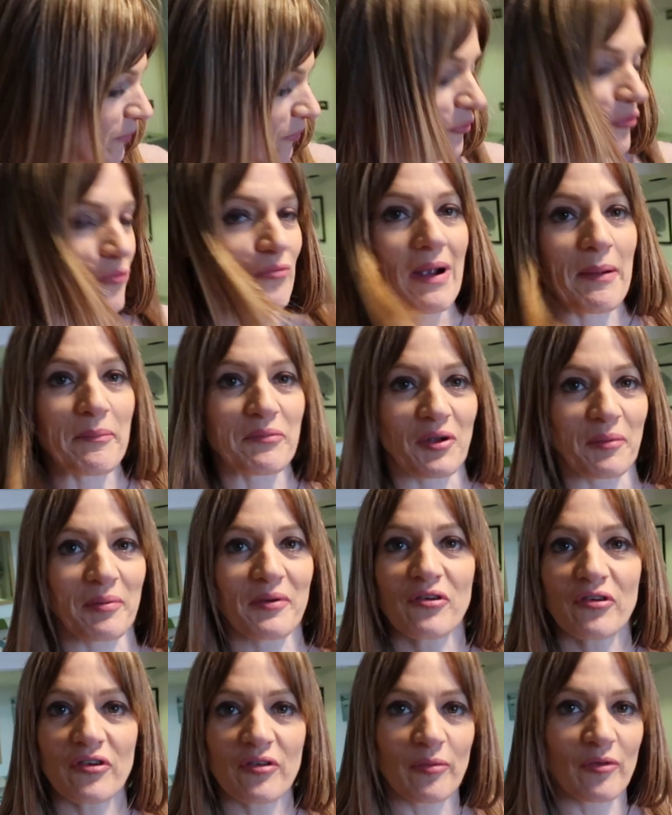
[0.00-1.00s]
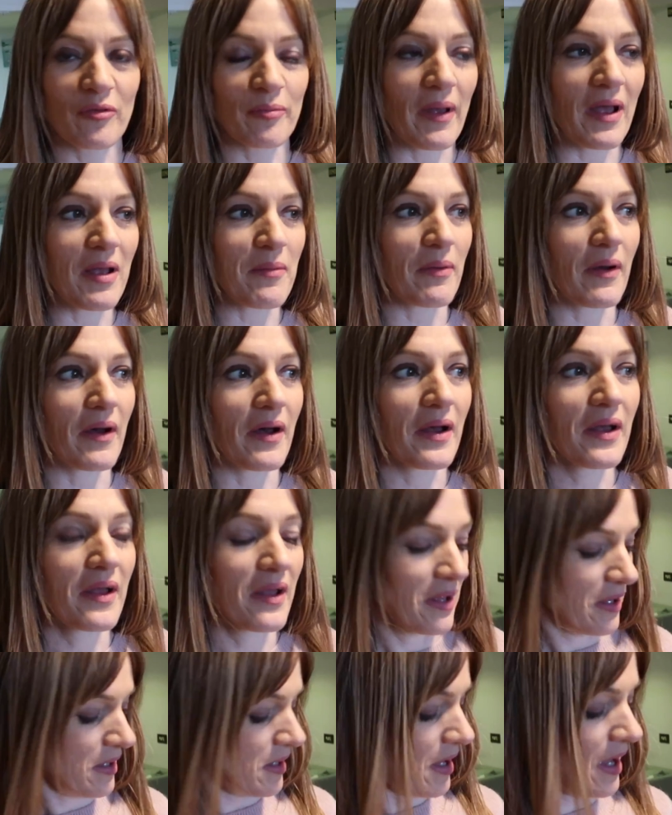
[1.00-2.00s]
It was all wrapped up in Christmas paper,
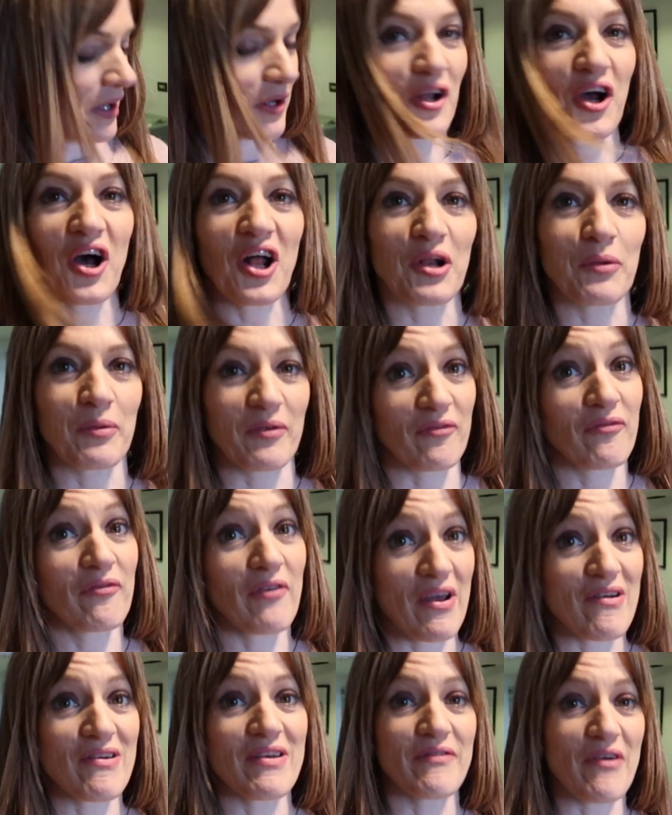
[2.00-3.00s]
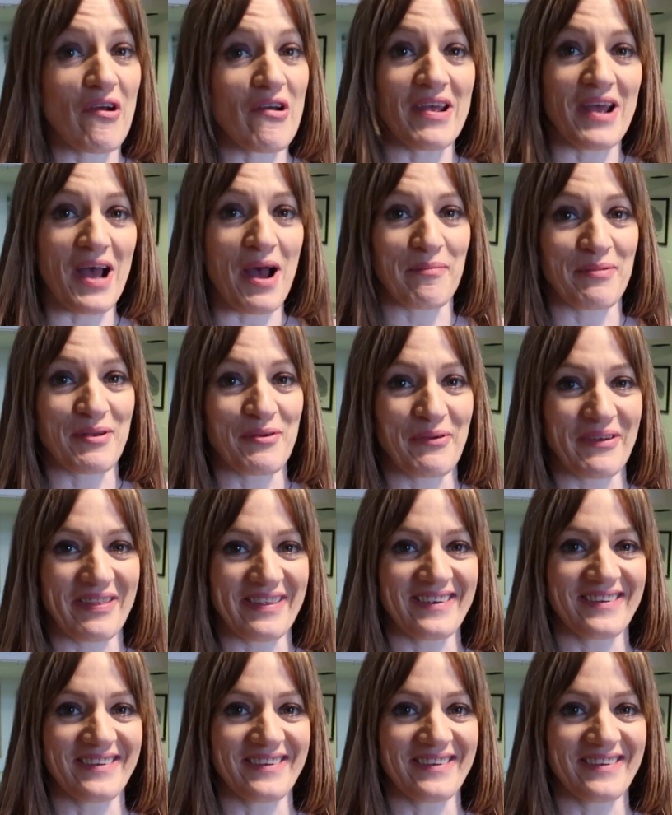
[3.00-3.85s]
and Carlo was very, very happy with